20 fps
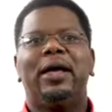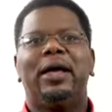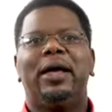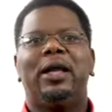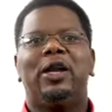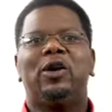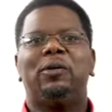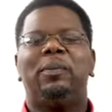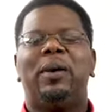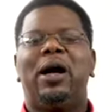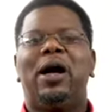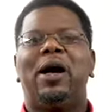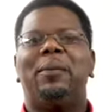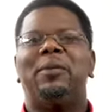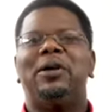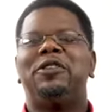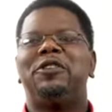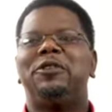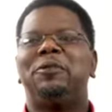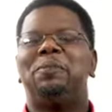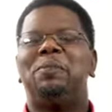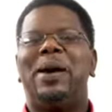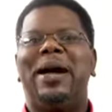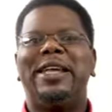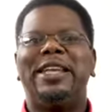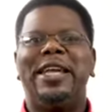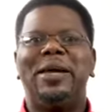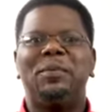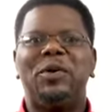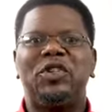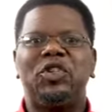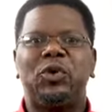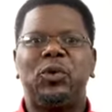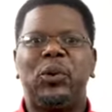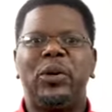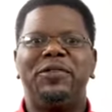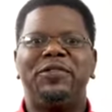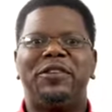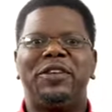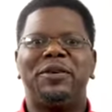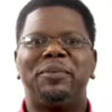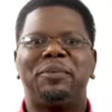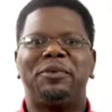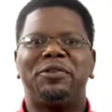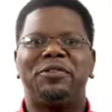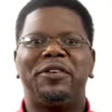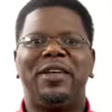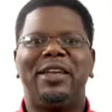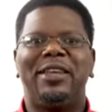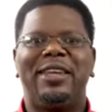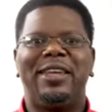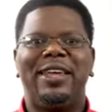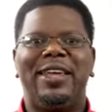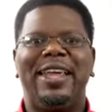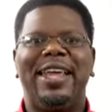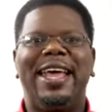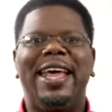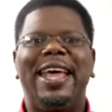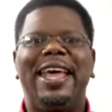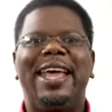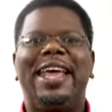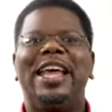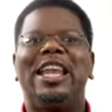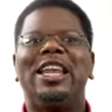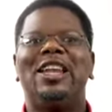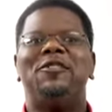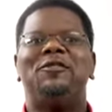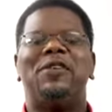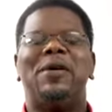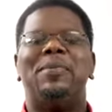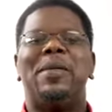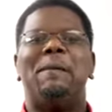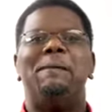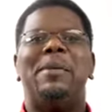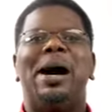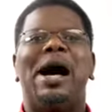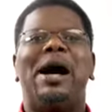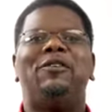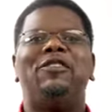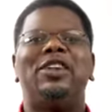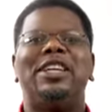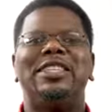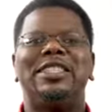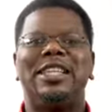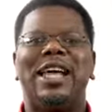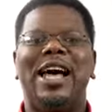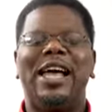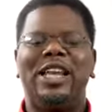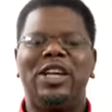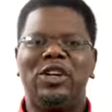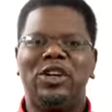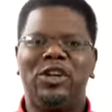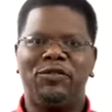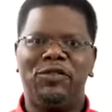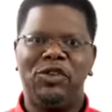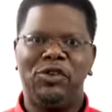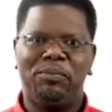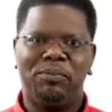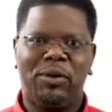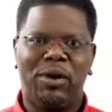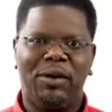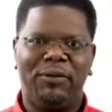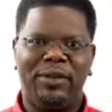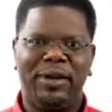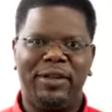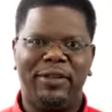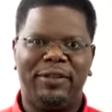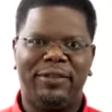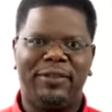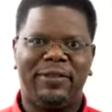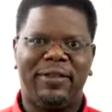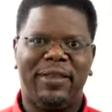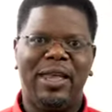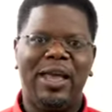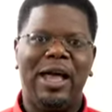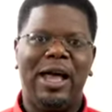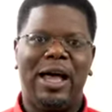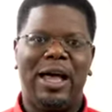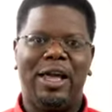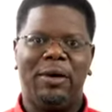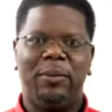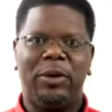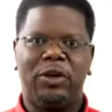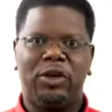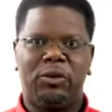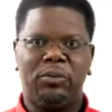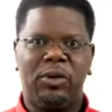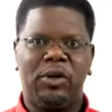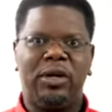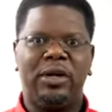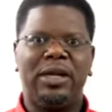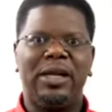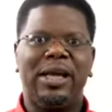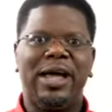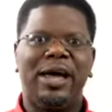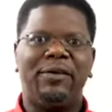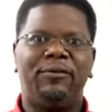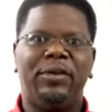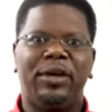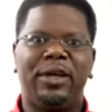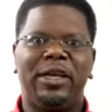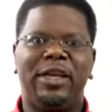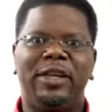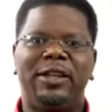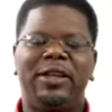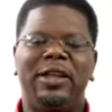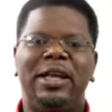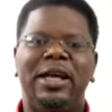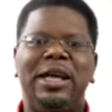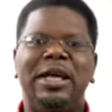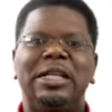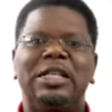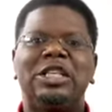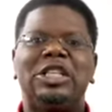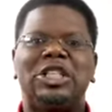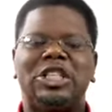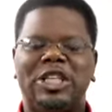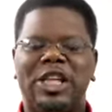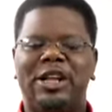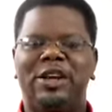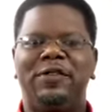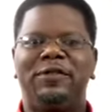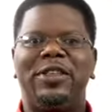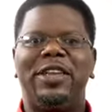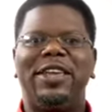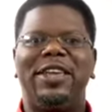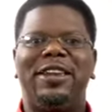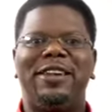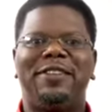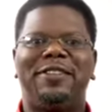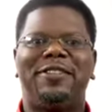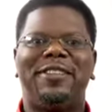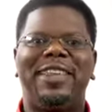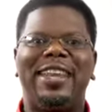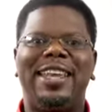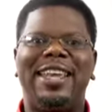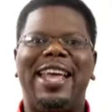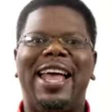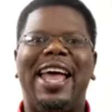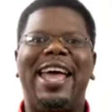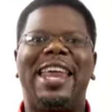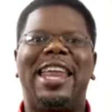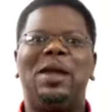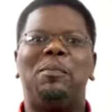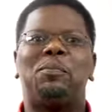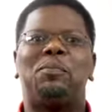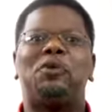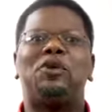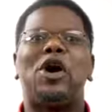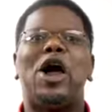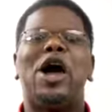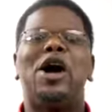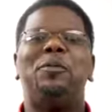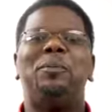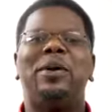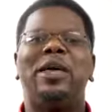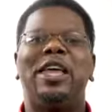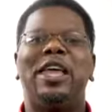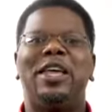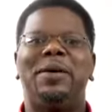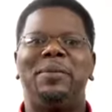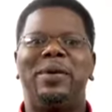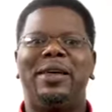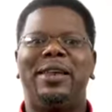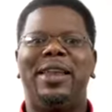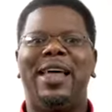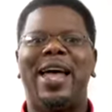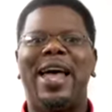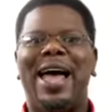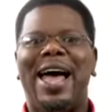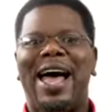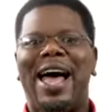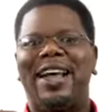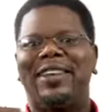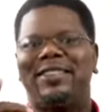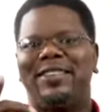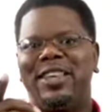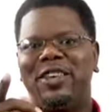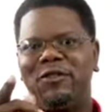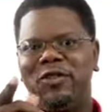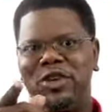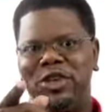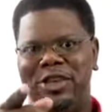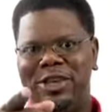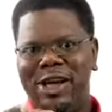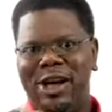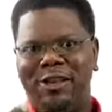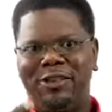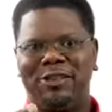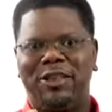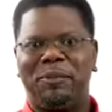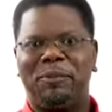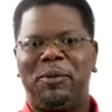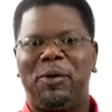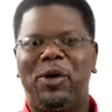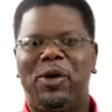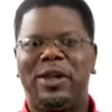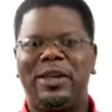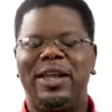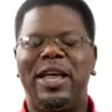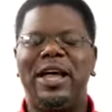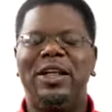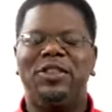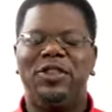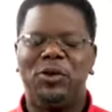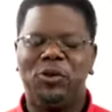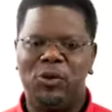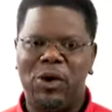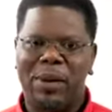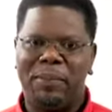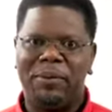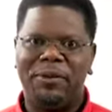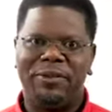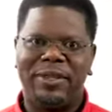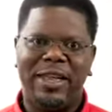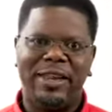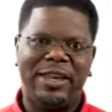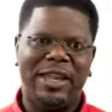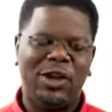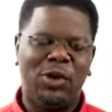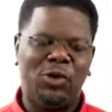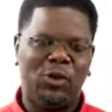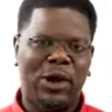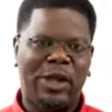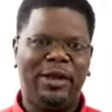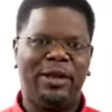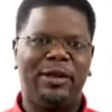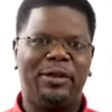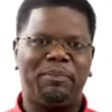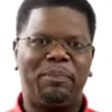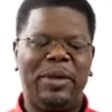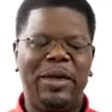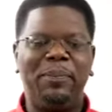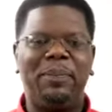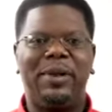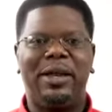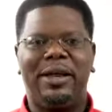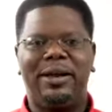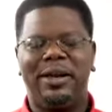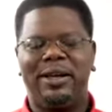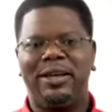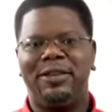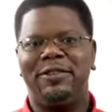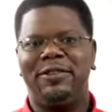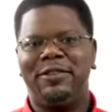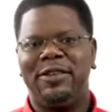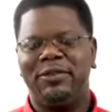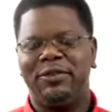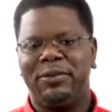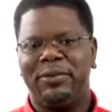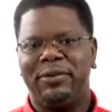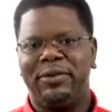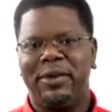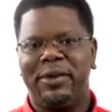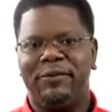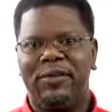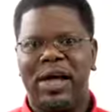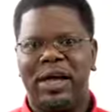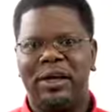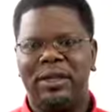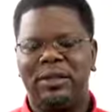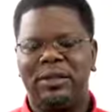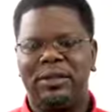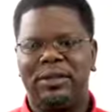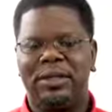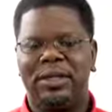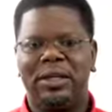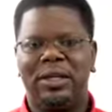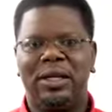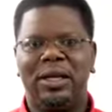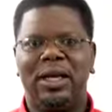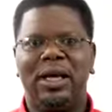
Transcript: Hello, Bahamas. My name is Quintin Percentie, hailing from the marvelous island of New Providence. I am a community advocate, son of the inner city, and a proud Bahamian asking for your support to represent the great people and the constituency of Englerston.